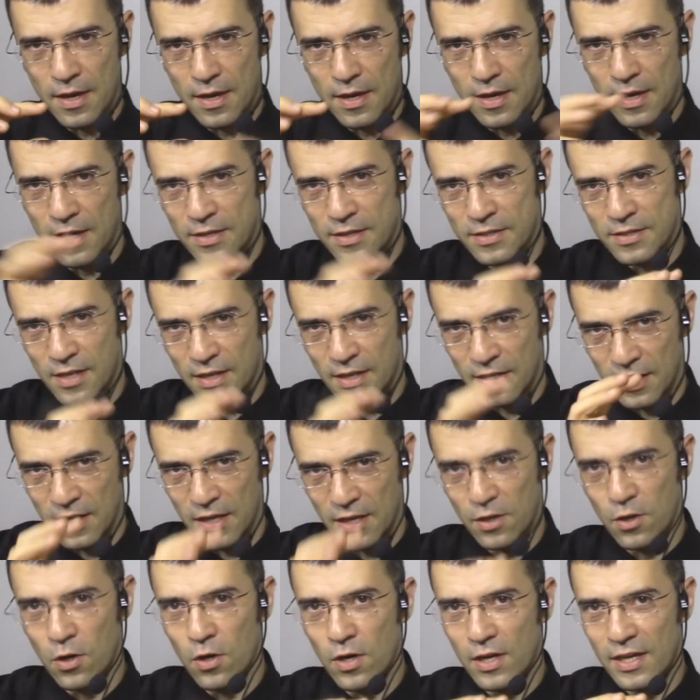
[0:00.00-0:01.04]
is a
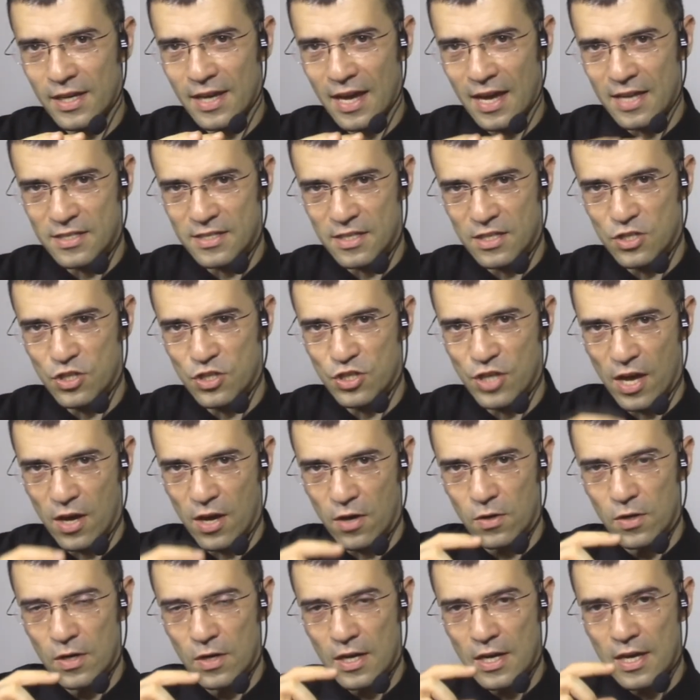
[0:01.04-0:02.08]
glycolic acid
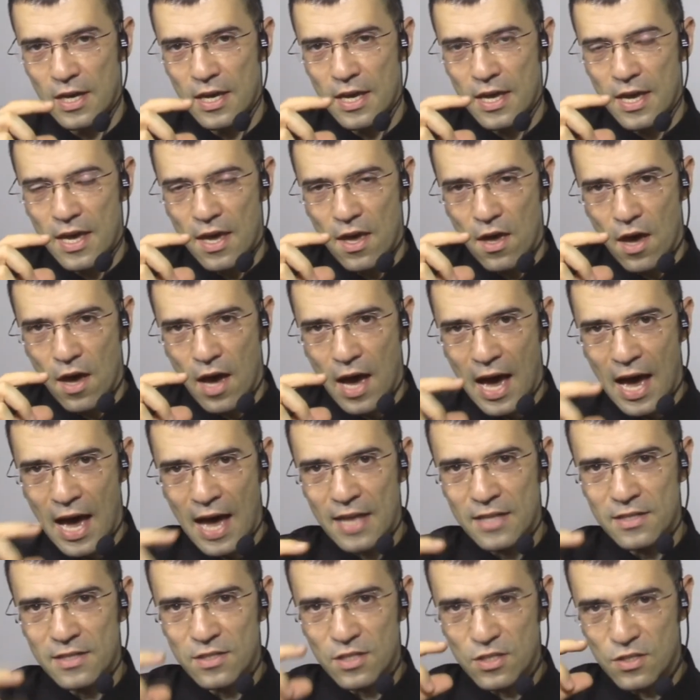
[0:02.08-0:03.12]
gel,
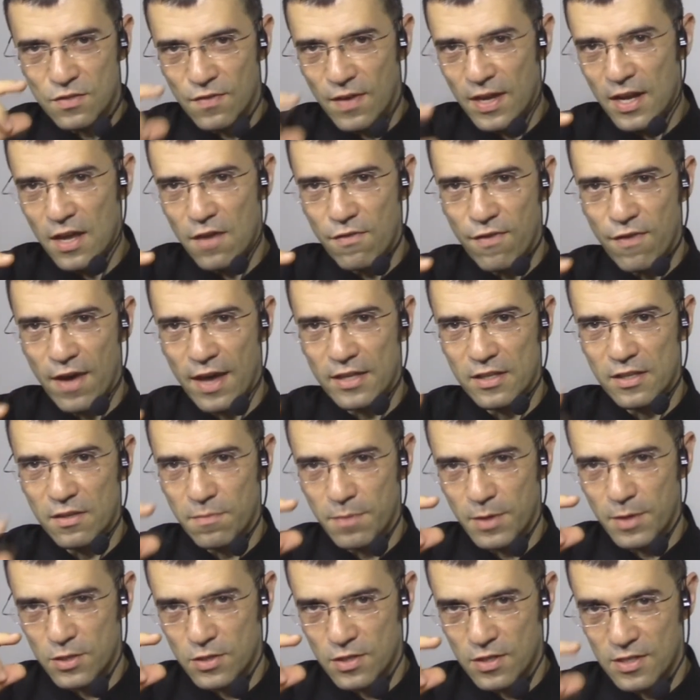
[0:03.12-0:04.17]
and it's very effective
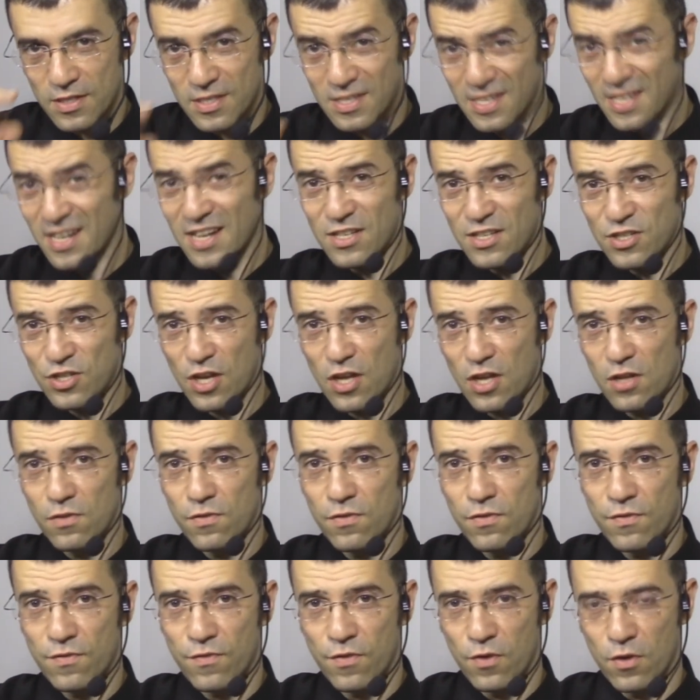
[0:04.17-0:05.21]
because it's in a gel
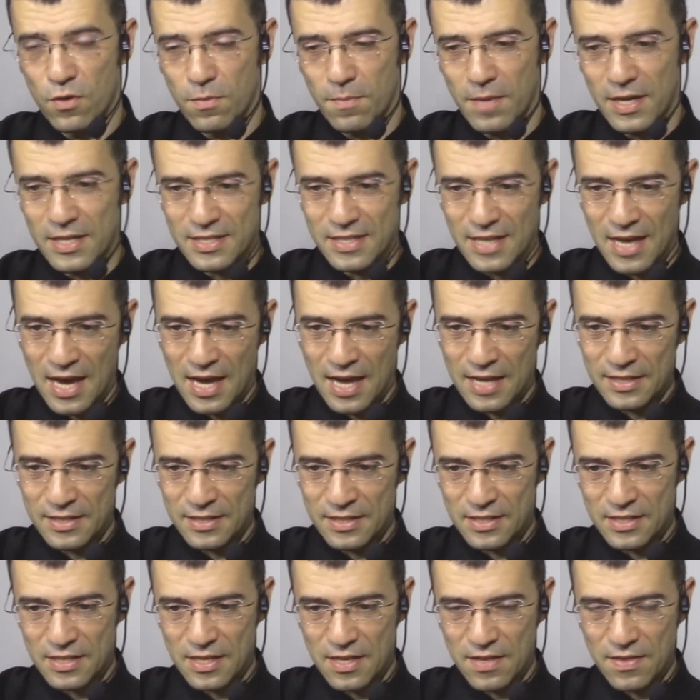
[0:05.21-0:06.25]
format,
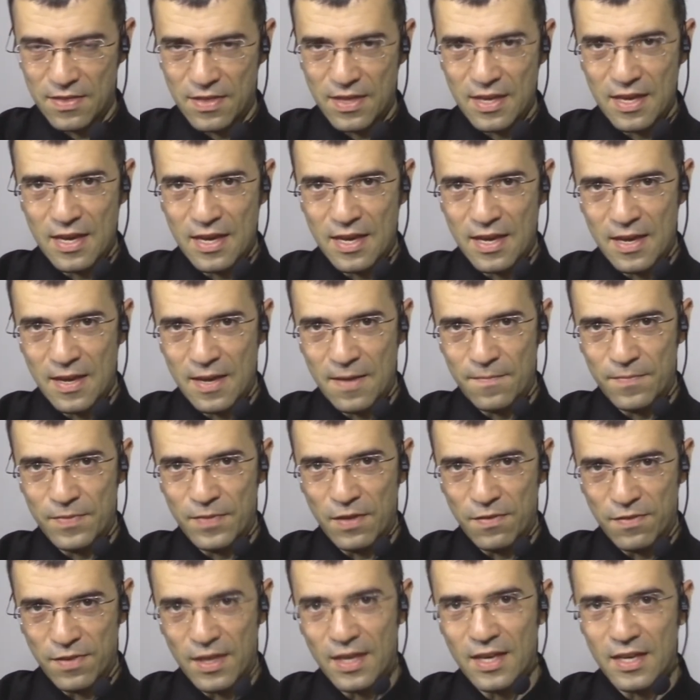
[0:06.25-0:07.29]
and the
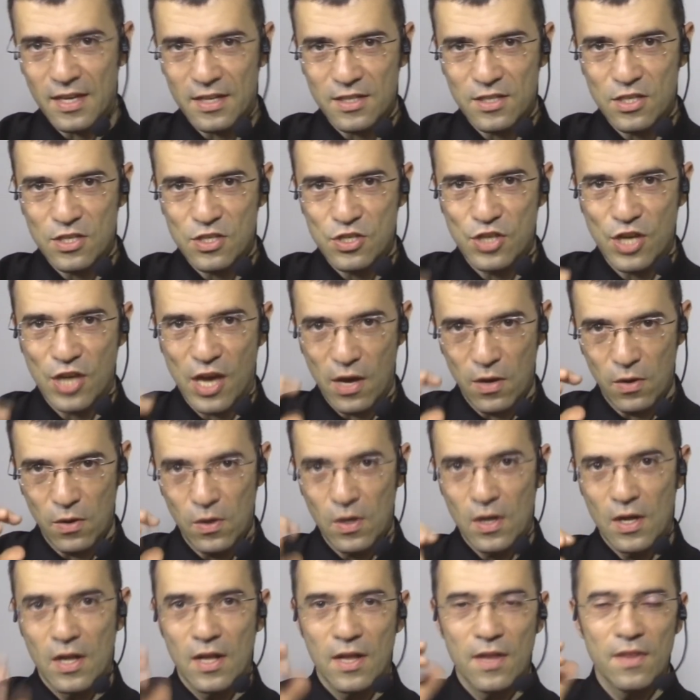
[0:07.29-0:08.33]
thicker the gel,
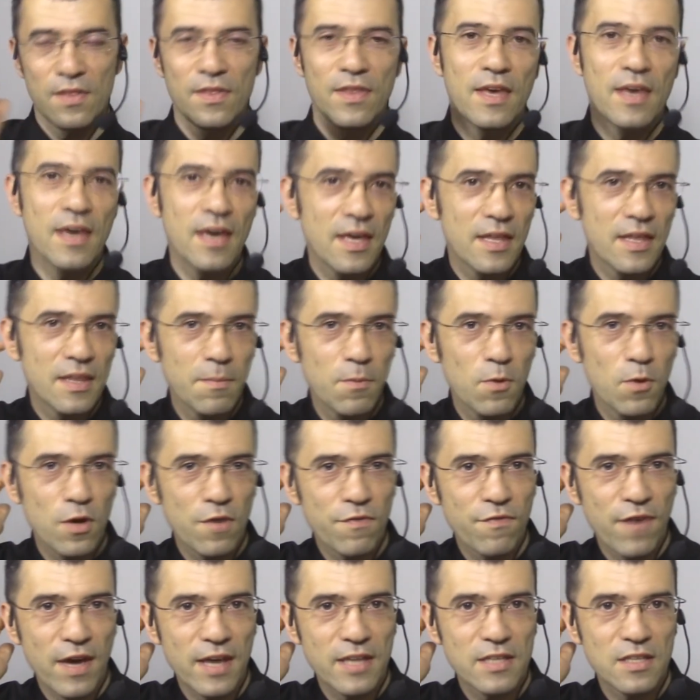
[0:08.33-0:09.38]
the more
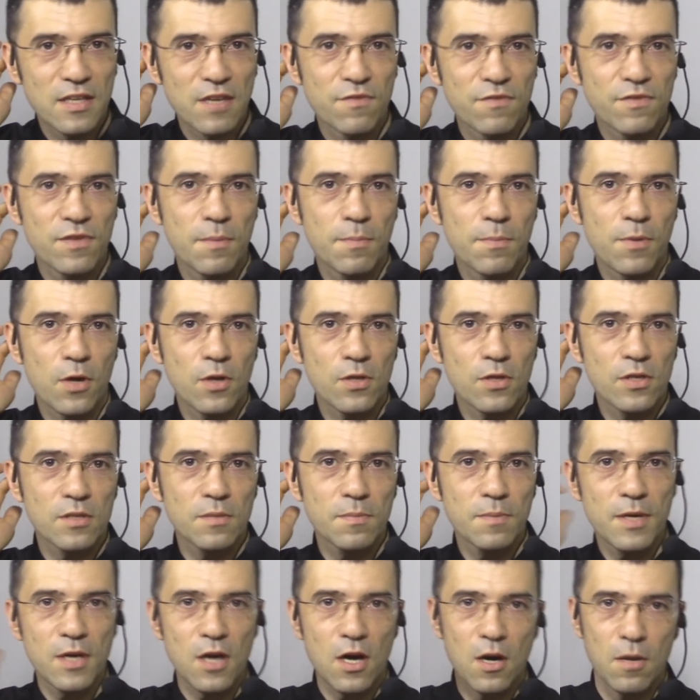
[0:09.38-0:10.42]
effective the product
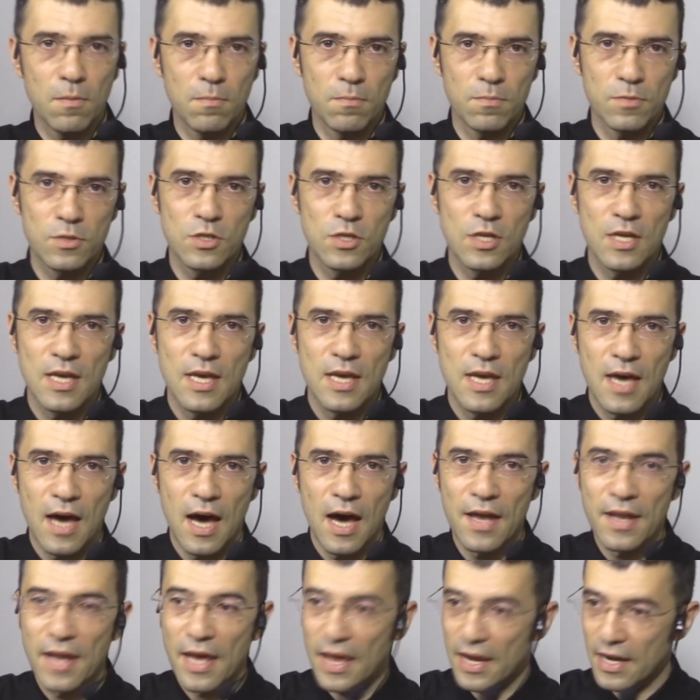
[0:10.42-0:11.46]
becomes.
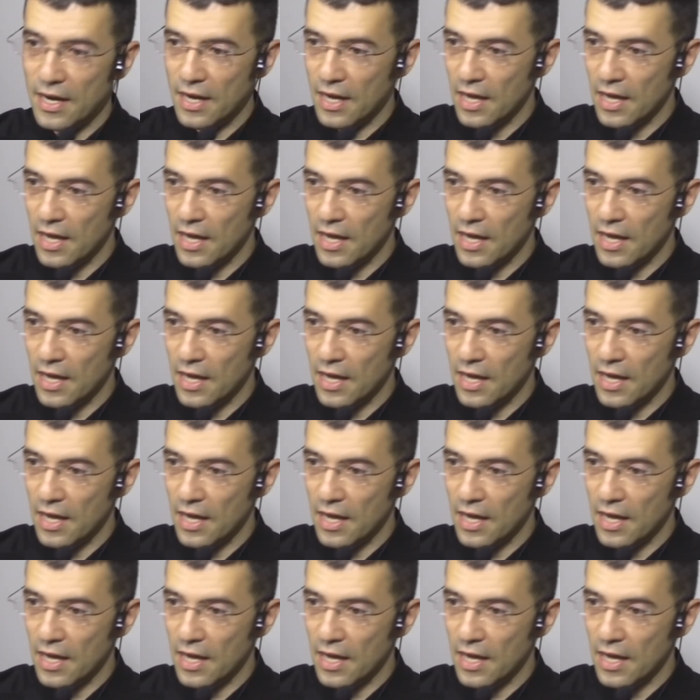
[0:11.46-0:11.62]
And then,